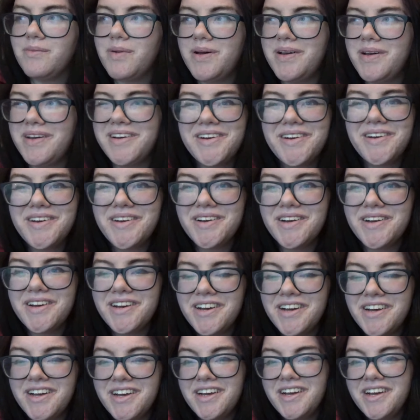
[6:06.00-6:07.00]

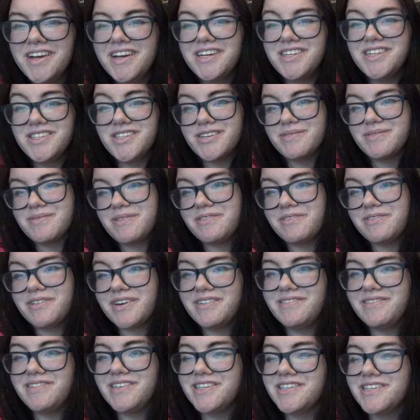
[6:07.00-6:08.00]
it took me
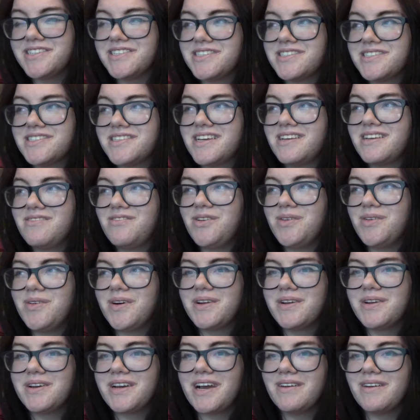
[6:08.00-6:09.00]
five days if you
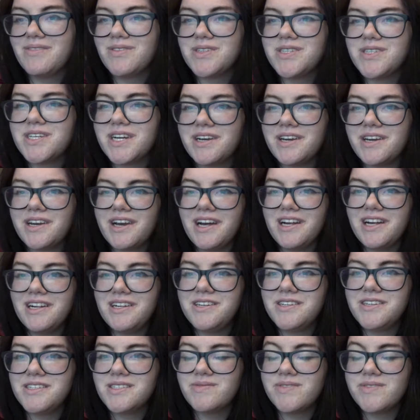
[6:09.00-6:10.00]
want to count the
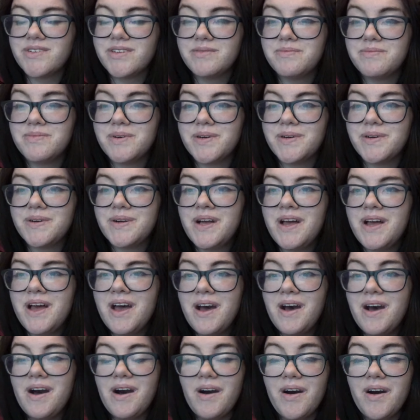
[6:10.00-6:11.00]
technicalities of it but
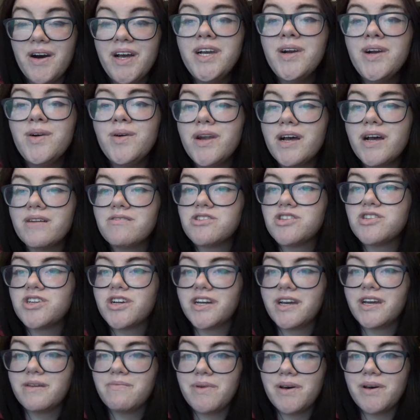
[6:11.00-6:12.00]
I'm gonna have to try
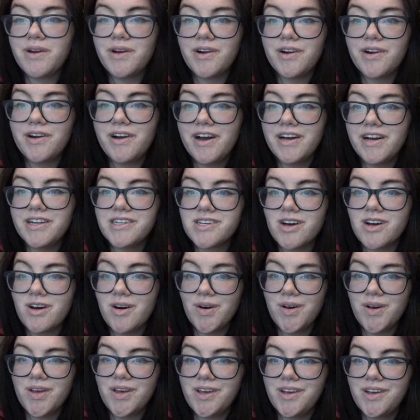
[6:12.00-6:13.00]
and get better at
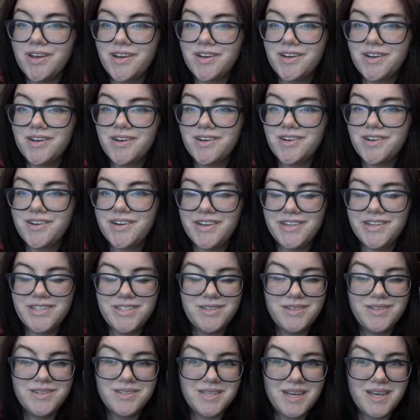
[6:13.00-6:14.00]
talking
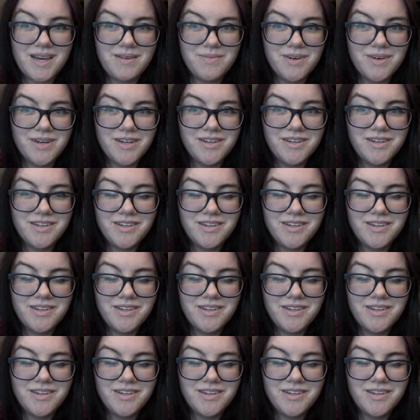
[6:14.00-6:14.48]
into this camera